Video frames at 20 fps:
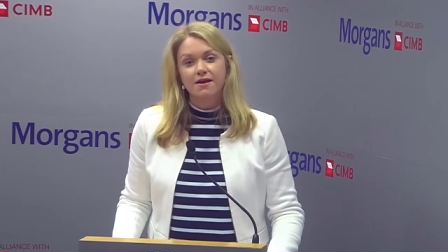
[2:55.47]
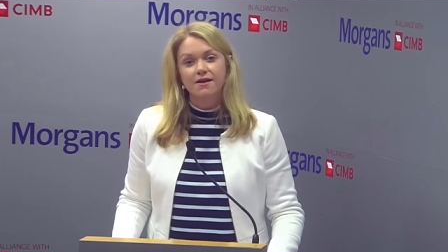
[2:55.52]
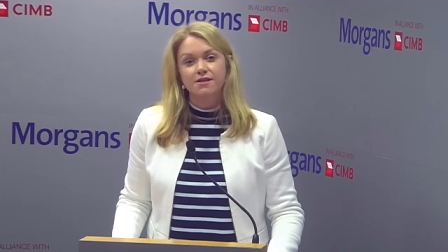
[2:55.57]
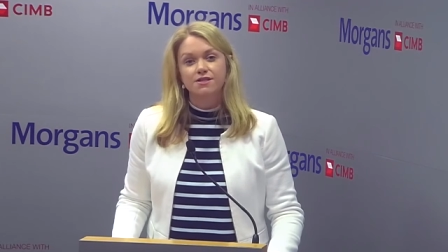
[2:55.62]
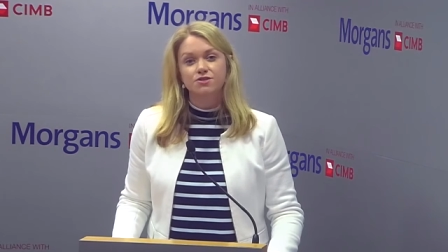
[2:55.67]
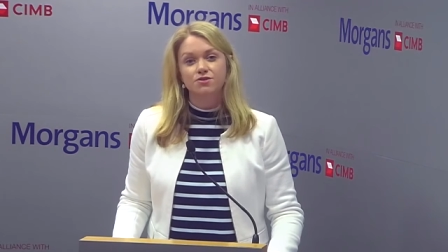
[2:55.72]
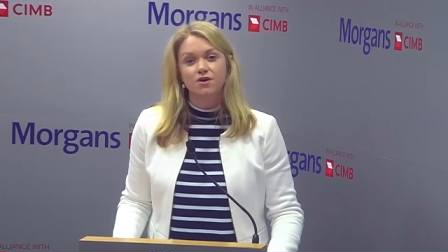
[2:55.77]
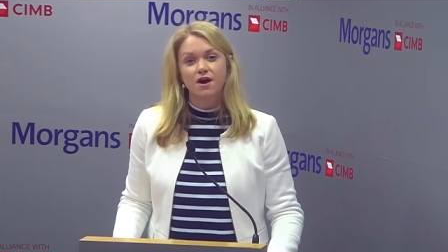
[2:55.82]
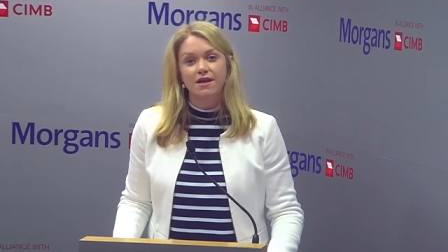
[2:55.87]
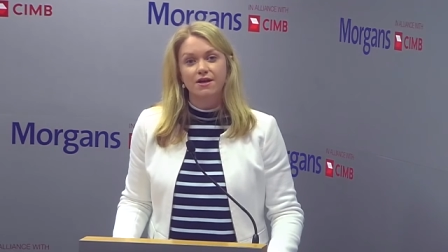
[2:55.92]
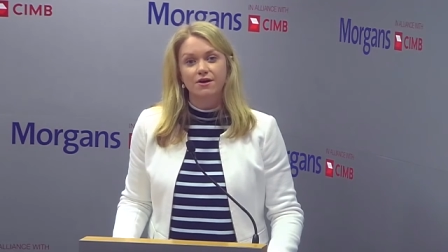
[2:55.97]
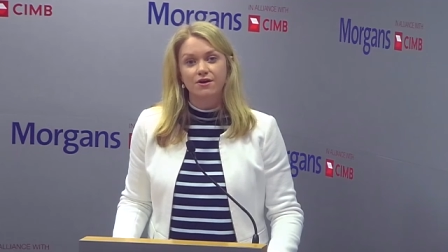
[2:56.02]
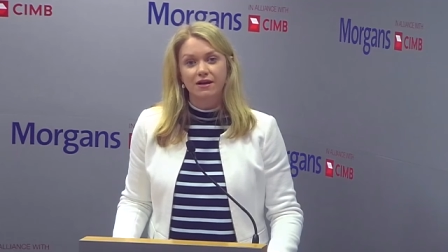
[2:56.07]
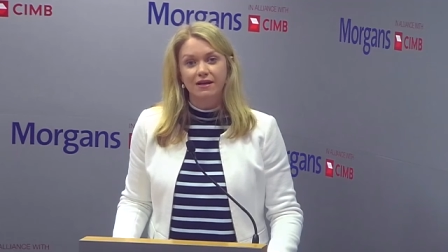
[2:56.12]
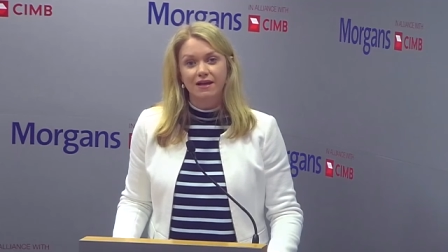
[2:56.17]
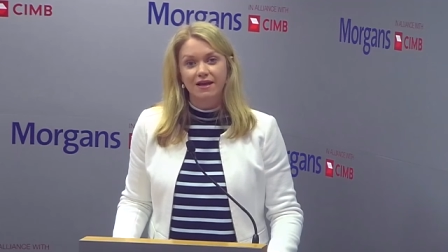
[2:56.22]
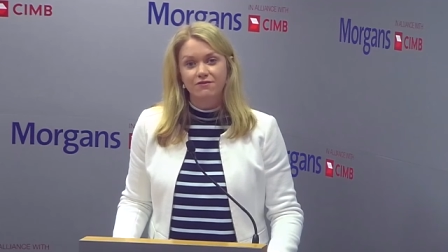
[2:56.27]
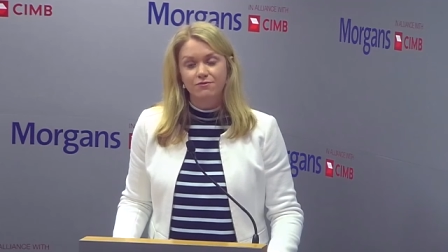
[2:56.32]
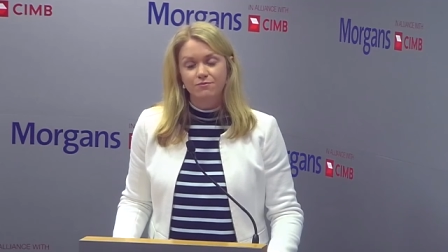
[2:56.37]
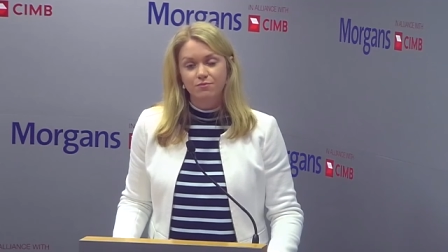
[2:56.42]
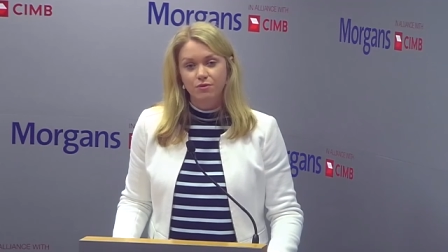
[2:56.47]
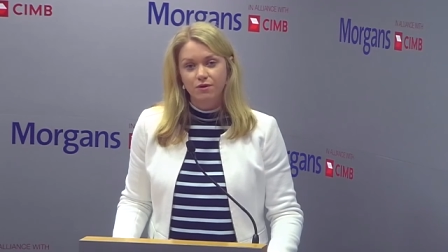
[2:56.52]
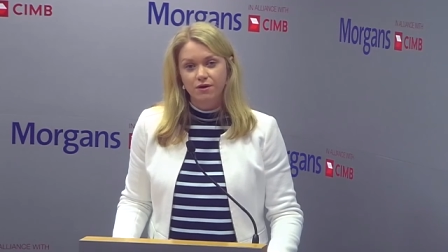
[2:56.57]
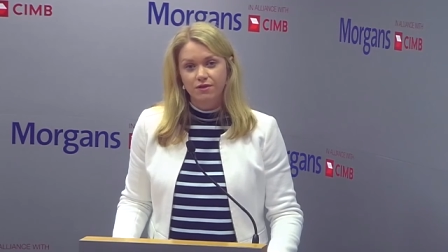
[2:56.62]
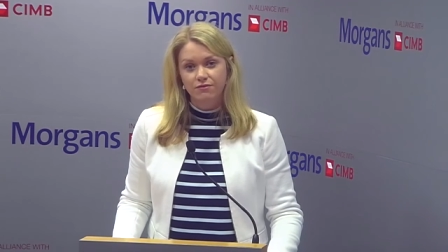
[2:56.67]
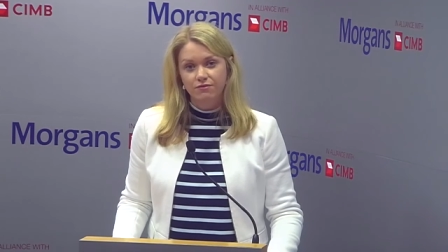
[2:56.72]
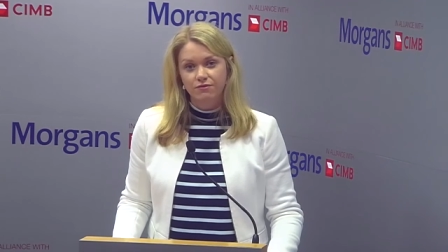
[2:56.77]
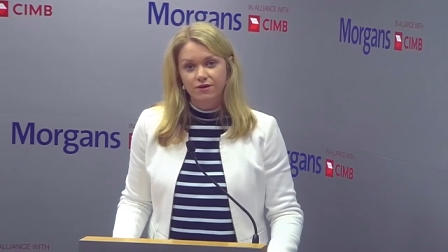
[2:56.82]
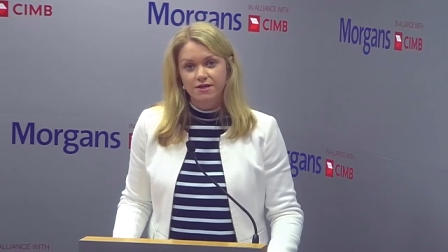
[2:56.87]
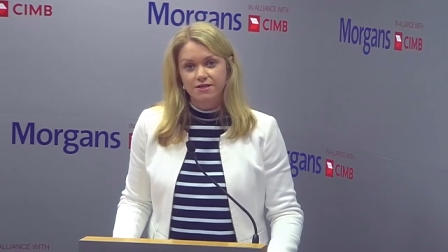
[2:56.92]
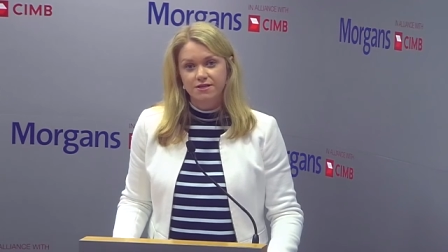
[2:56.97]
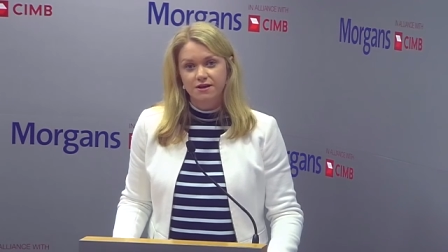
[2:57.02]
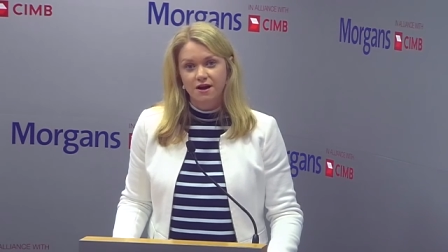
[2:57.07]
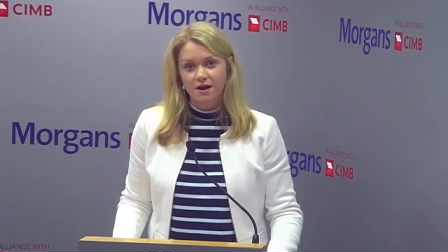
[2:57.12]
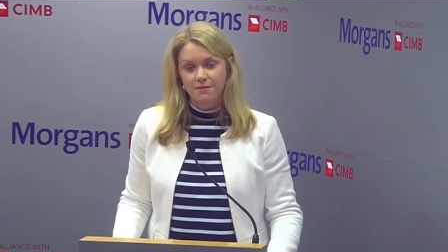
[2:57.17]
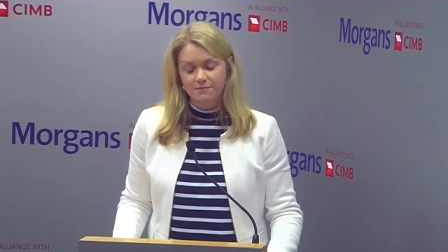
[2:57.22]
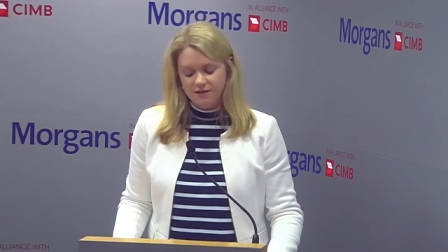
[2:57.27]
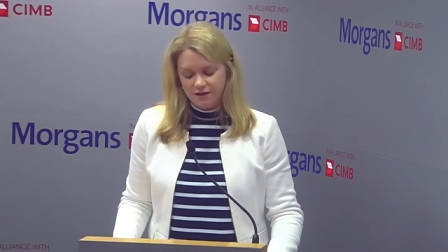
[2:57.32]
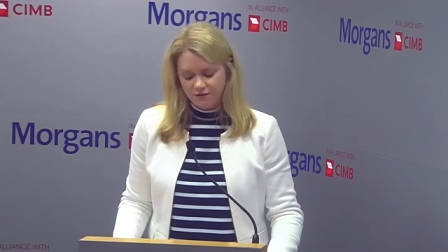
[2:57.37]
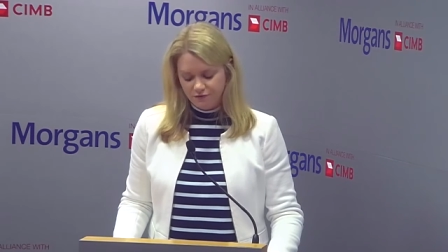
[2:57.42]
It's trading on 11.3
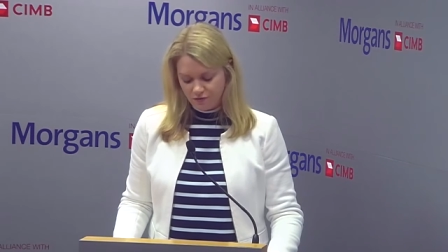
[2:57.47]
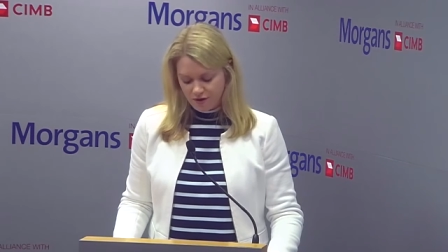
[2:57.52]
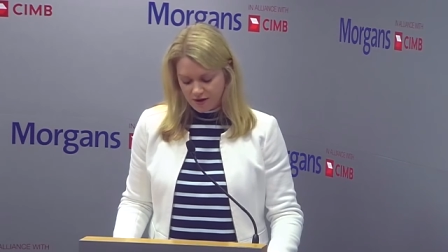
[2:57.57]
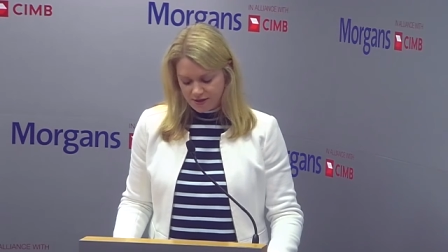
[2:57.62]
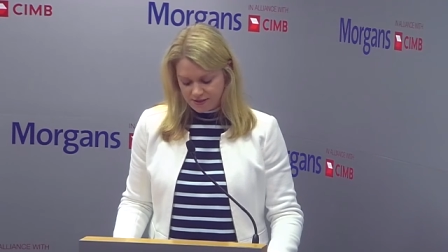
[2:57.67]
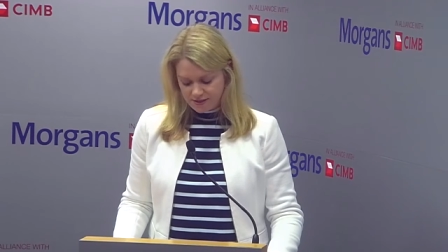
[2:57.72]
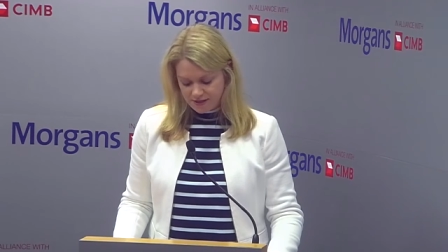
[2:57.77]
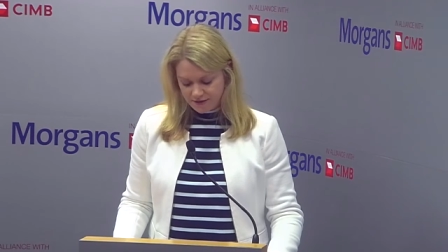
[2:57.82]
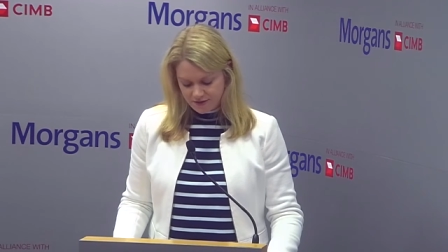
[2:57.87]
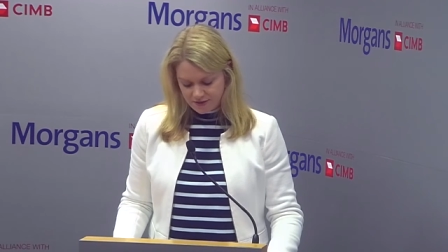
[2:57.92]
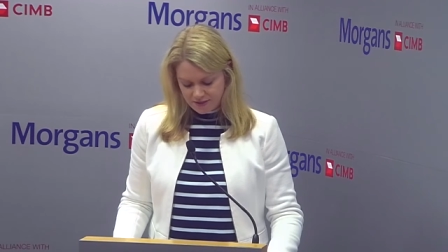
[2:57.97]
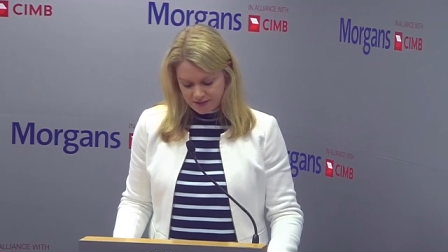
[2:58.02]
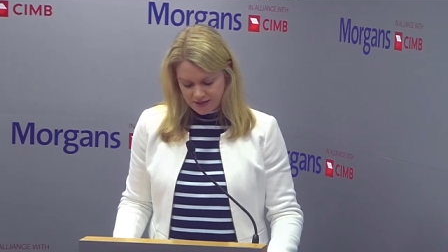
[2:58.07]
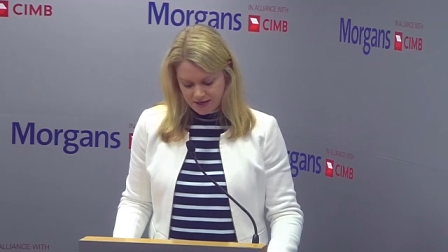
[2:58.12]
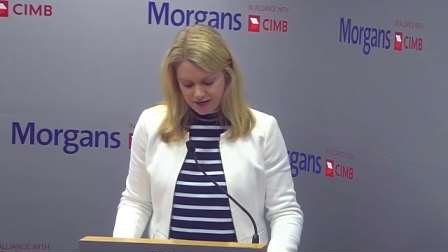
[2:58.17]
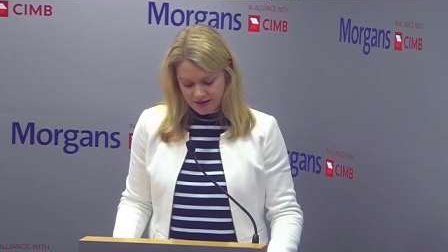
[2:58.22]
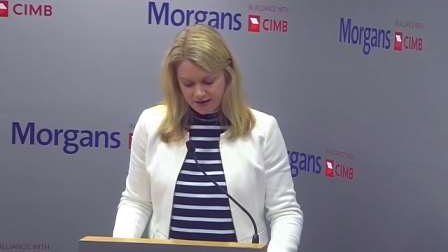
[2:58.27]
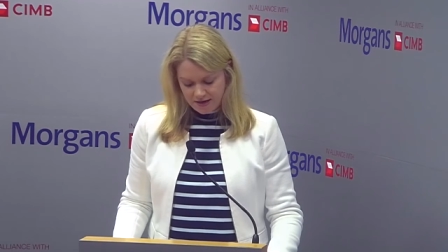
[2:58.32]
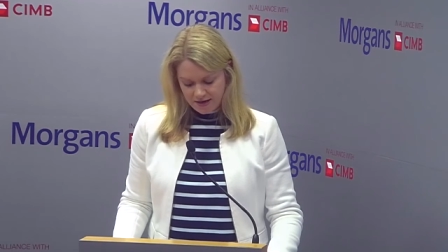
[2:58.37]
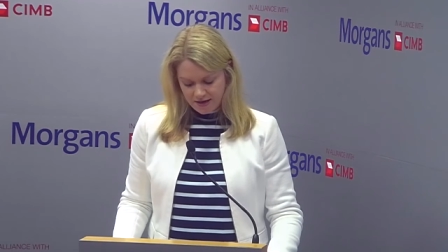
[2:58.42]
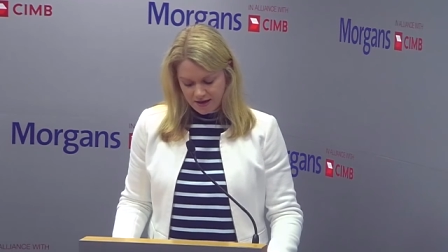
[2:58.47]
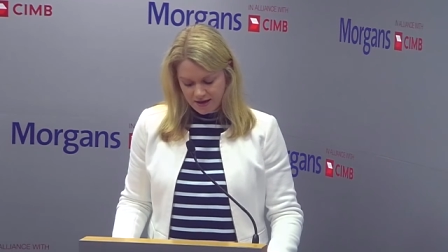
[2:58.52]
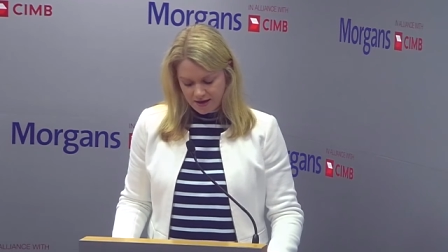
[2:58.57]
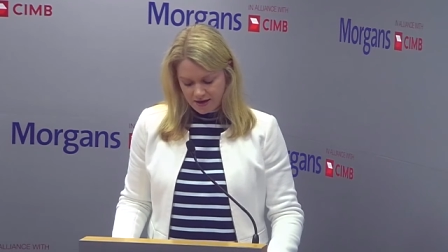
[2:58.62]
times FY17.